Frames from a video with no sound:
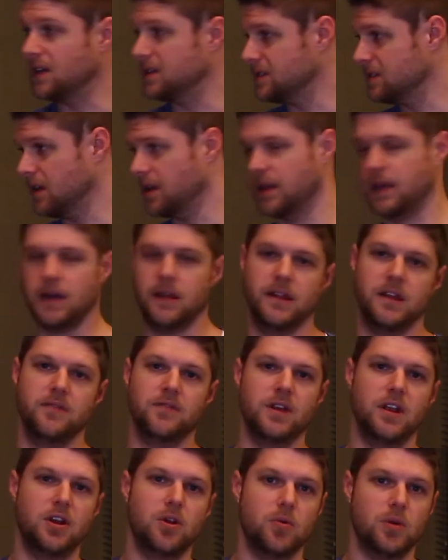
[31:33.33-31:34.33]
It's not like I live
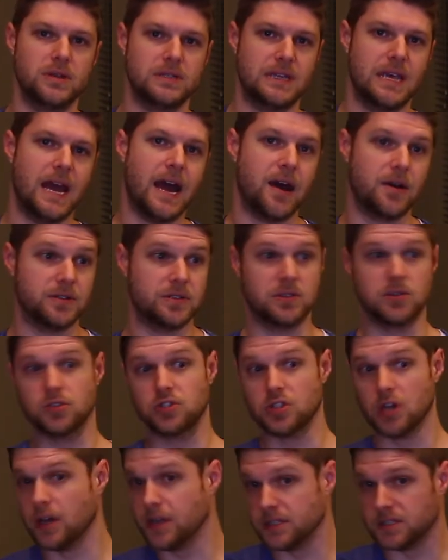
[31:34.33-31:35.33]
in a noisy house and there's
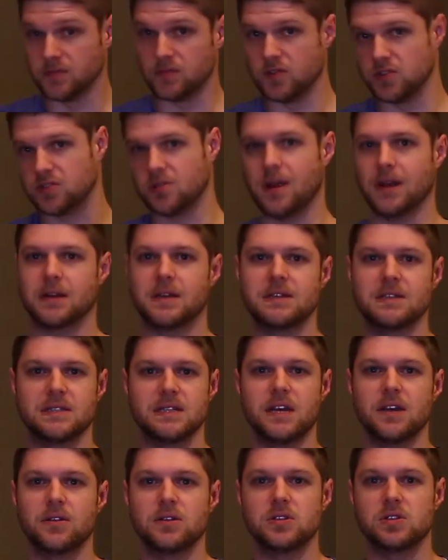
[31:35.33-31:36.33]
tons of distracting sound.